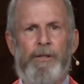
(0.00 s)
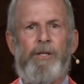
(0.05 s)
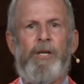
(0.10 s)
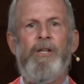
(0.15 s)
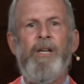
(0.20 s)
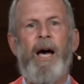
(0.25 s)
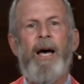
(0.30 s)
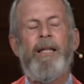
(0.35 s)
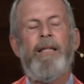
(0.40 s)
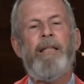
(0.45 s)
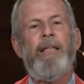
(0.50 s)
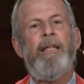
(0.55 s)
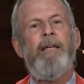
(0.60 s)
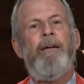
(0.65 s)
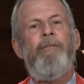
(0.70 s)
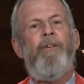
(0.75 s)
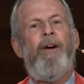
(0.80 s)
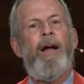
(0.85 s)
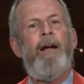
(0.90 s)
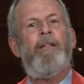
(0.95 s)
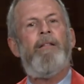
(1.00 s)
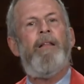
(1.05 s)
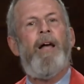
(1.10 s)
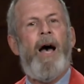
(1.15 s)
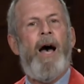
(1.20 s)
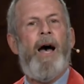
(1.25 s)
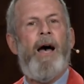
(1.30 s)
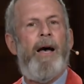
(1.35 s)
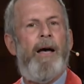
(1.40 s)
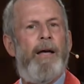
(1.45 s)
to not live our
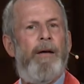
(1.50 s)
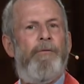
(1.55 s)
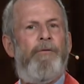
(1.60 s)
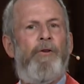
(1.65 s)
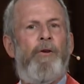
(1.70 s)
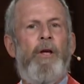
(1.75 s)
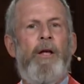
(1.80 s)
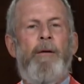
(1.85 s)
lives